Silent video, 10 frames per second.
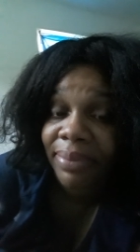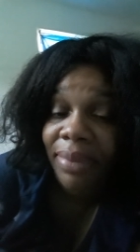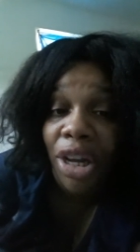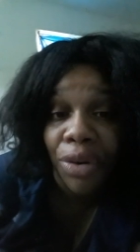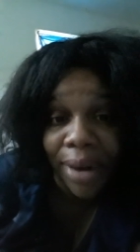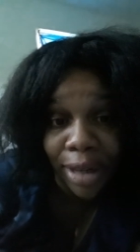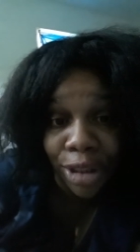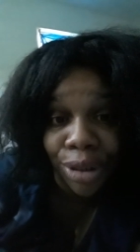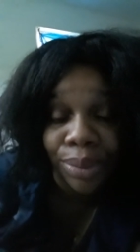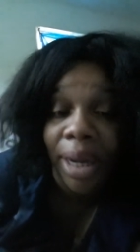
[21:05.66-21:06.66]
Look
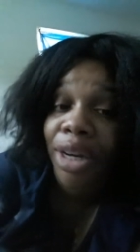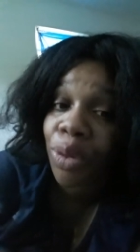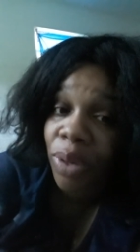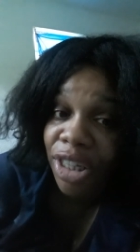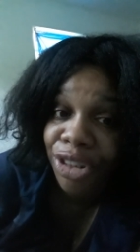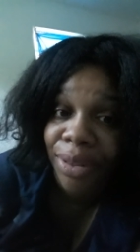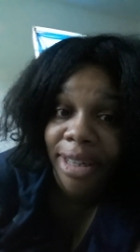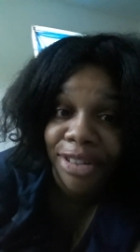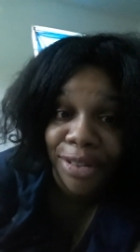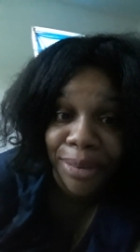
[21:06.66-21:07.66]
around you and you will get your
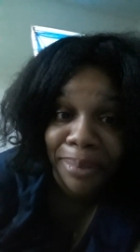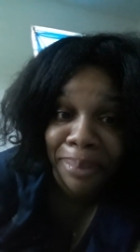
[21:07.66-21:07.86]
answer.